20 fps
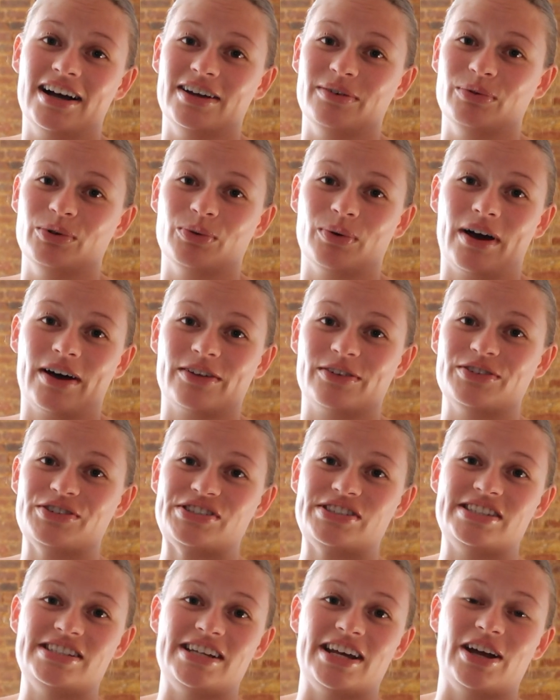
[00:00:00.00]
I would rather
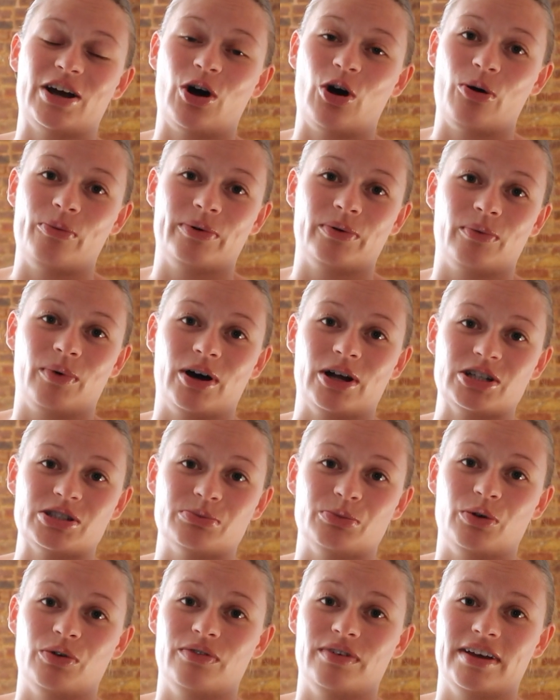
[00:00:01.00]
just stay home and watch
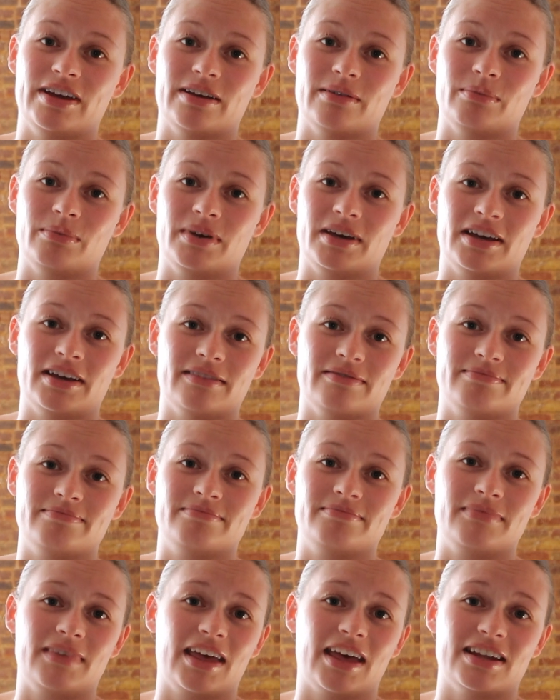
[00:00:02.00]
a movie and be
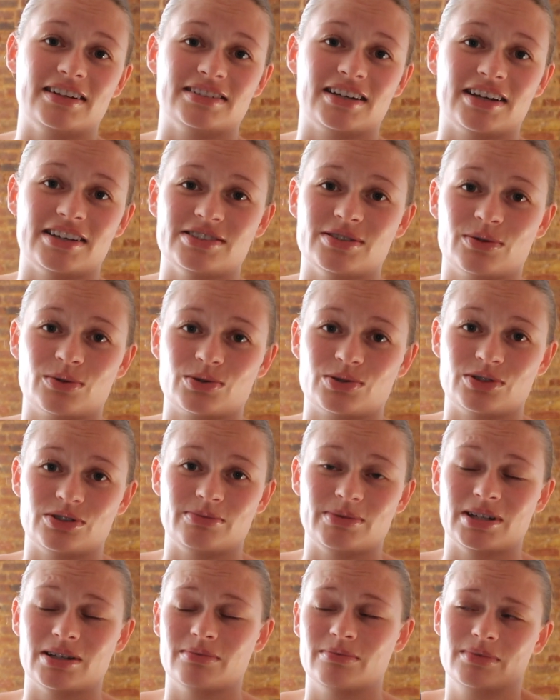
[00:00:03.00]
antisocial
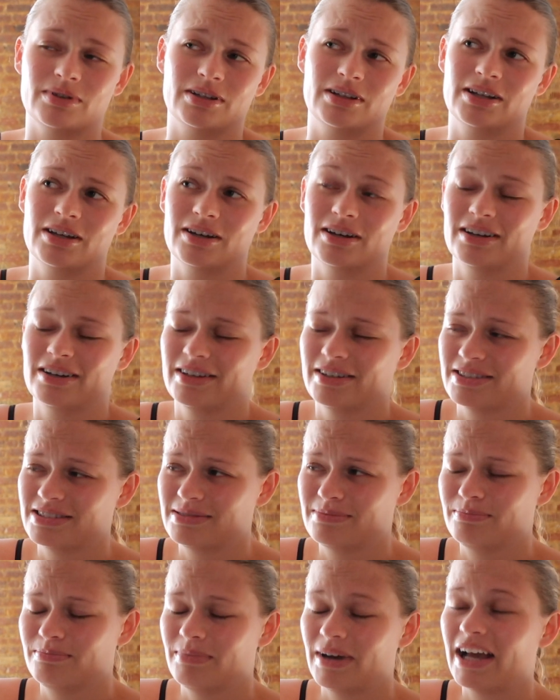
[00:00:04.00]
to be completely honest.